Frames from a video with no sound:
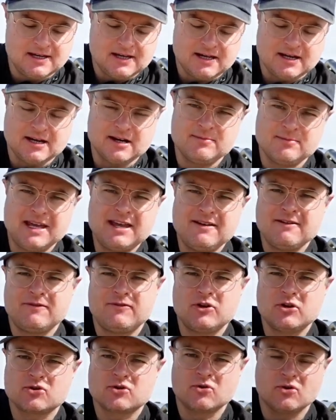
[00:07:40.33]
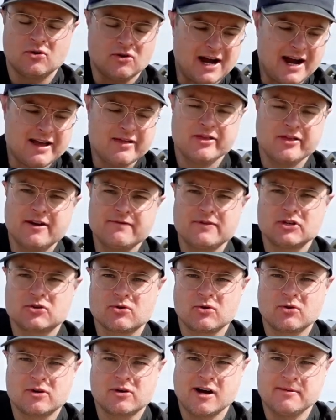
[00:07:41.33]
Even if you're a troll. I love the
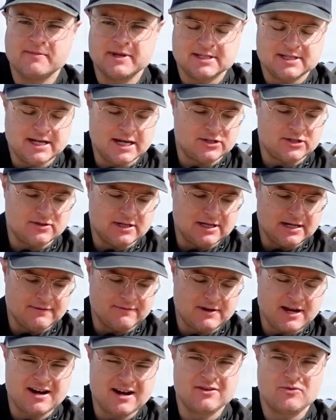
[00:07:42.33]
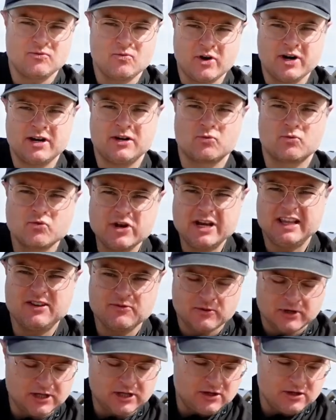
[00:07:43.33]
troll comments actually, and I've gotten one really,
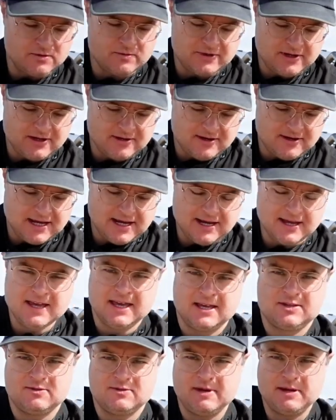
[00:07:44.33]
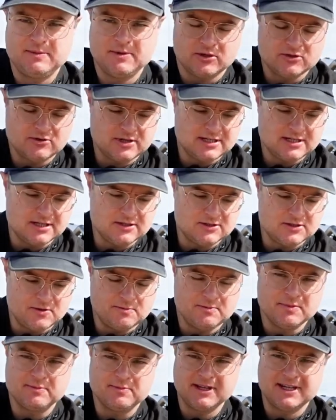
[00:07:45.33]
really good one the other day, so maybe I'll address that
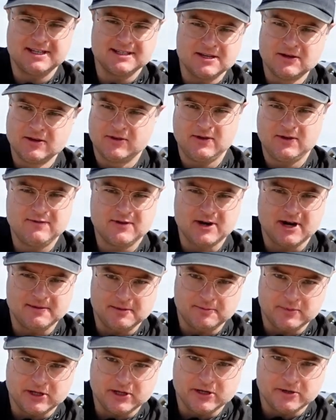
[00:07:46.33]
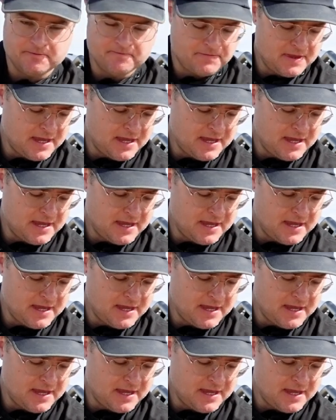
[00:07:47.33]
soon. Please leave a comment below.